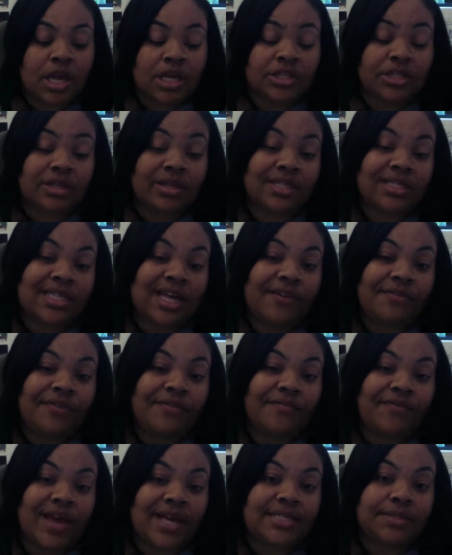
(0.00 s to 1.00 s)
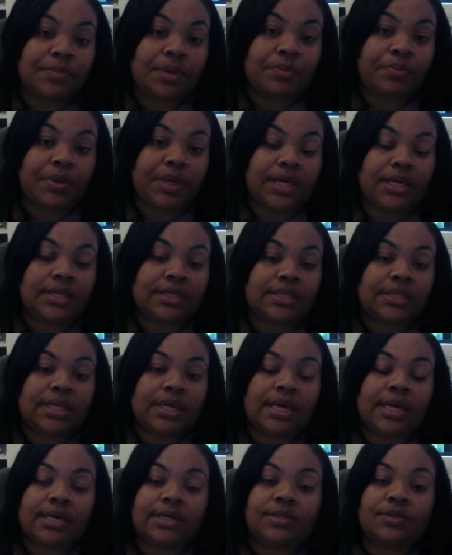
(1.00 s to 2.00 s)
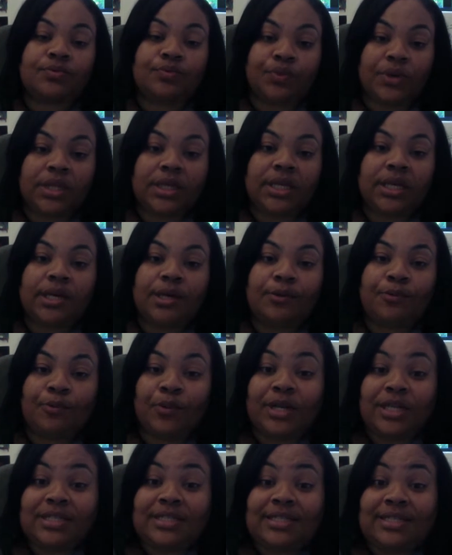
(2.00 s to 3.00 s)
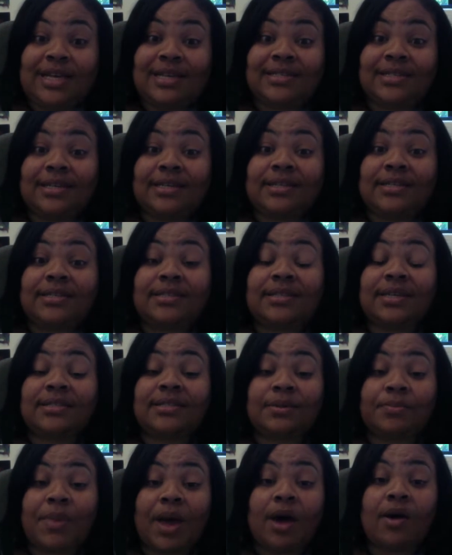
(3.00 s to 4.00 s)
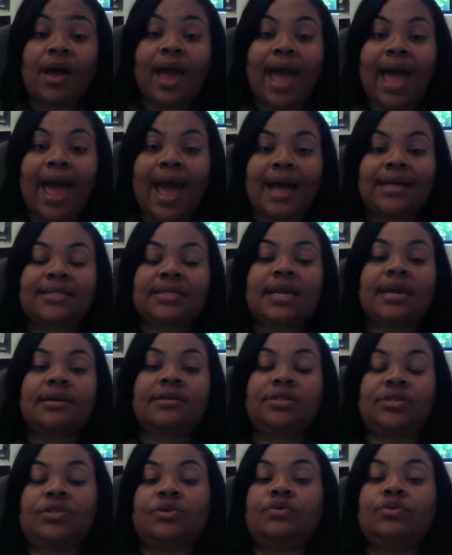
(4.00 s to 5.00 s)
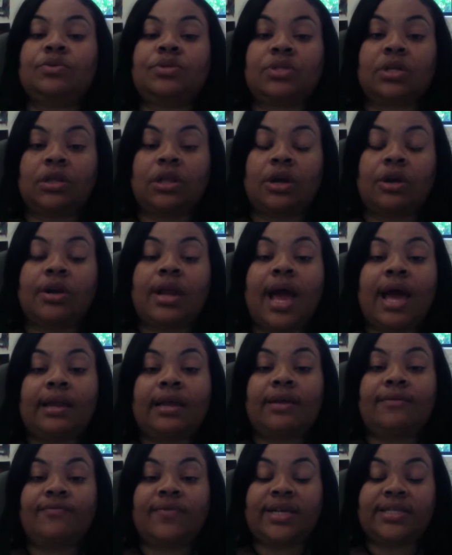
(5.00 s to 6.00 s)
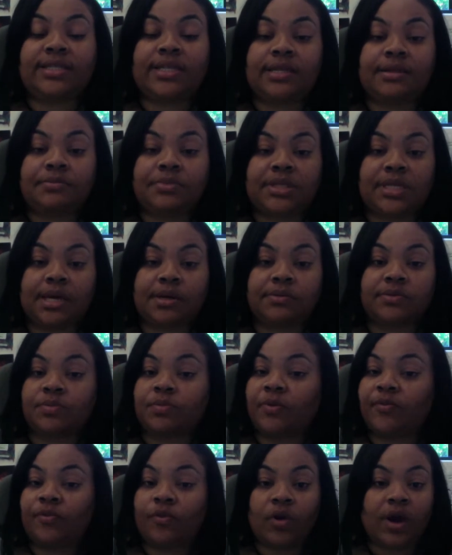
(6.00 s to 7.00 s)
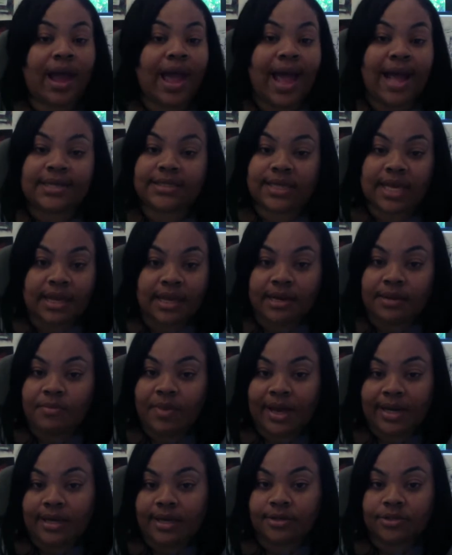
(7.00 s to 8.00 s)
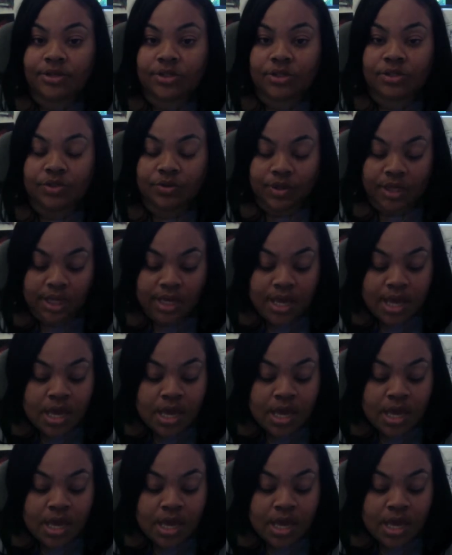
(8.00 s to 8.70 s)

So the self-investment piece is really what it says it is. It's about asking students to learn how to invest in themselves before asking anybody else to do it.